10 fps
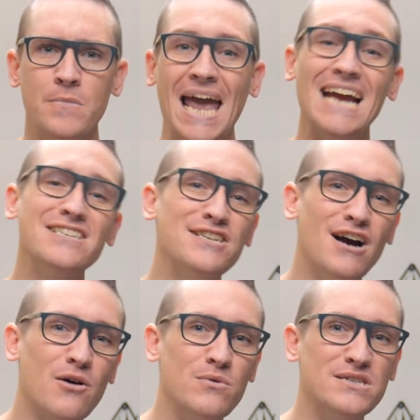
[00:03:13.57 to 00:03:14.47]

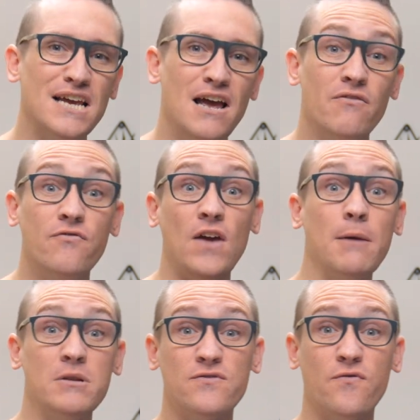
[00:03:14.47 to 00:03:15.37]
Antioch was
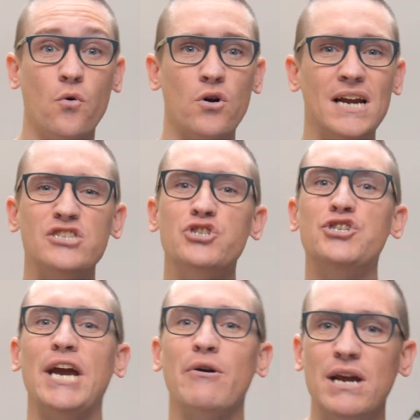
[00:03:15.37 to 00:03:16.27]
famous for its
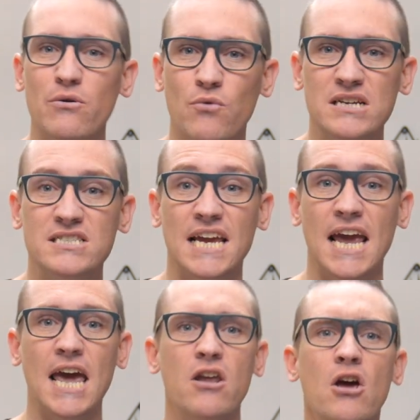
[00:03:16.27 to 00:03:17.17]
chariot
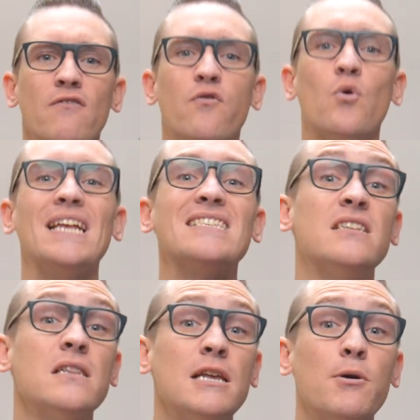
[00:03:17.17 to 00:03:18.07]
racing and for its
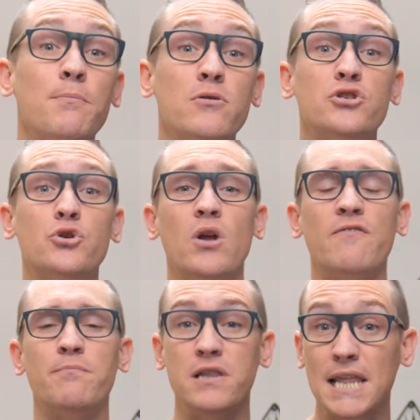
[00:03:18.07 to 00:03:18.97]
deliberate pursuit
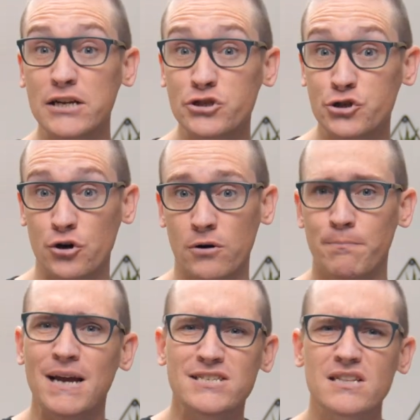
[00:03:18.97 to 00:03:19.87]
of pleasure,
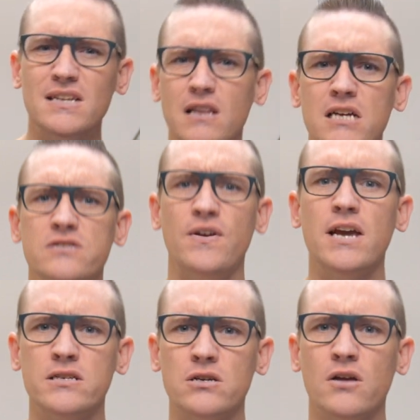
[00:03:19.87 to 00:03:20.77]
basically Las
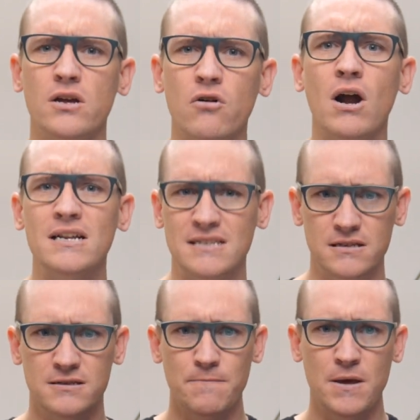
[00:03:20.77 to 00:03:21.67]
Vegas on the
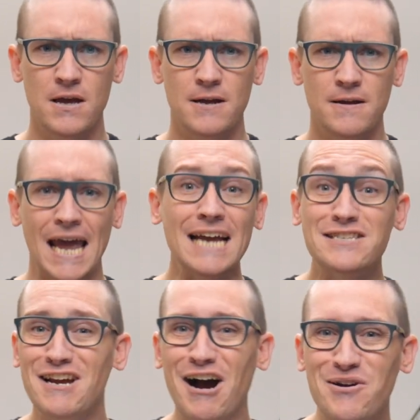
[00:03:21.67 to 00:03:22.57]
Orontes.
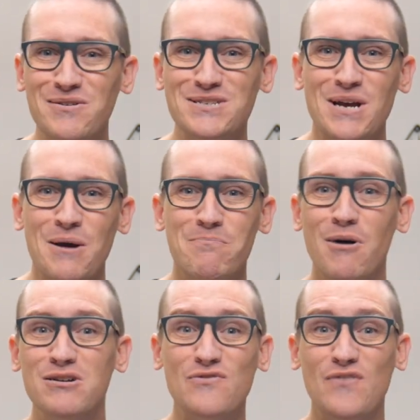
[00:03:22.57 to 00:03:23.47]
Antioch was
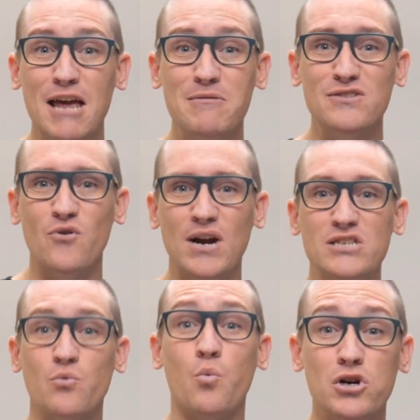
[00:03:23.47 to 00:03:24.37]
most famous for
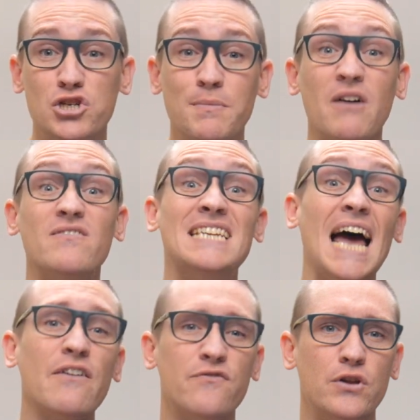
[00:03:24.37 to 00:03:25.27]
its worship of
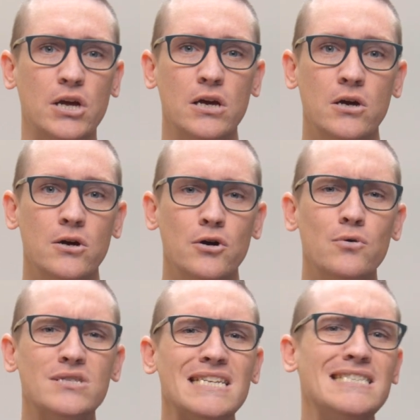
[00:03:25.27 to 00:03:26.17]
Daphne,
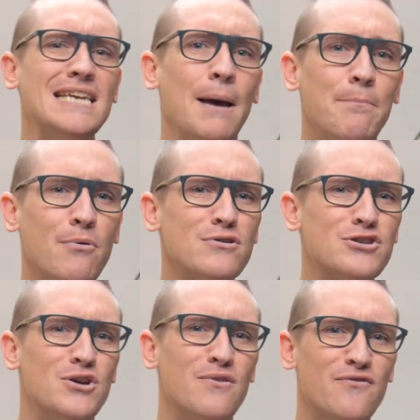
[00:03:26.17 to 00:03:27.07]
whose temple
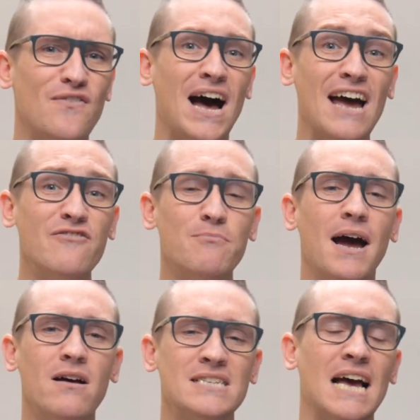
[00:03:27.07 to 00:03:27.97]
stood 5
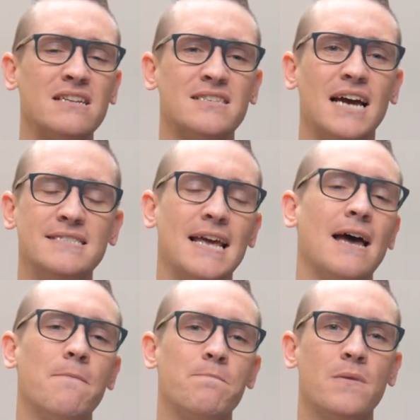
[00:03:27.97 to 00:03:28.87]
miles outside town.